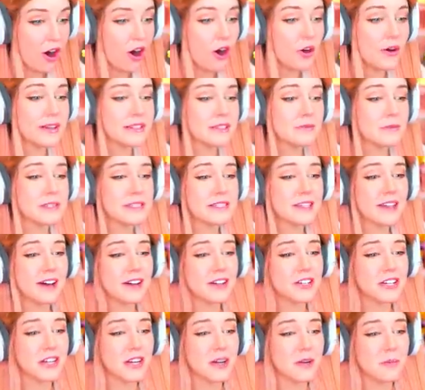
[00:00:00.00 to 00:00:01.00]
Oh, he's
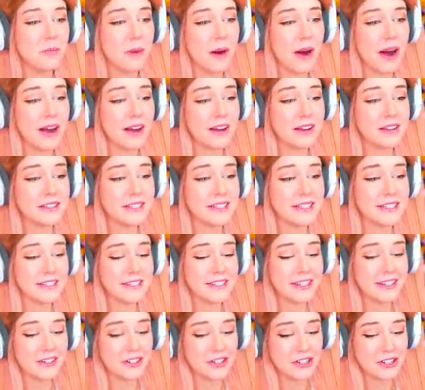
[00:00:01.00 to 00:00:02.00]
massaging her butt because he can
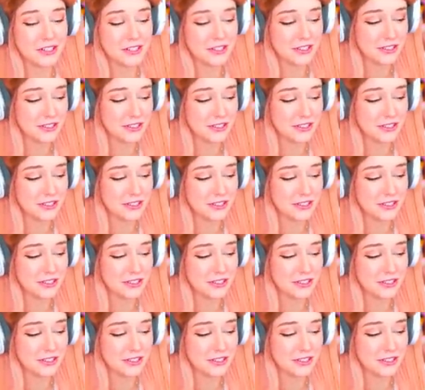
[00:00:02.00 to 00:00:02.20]
tell she's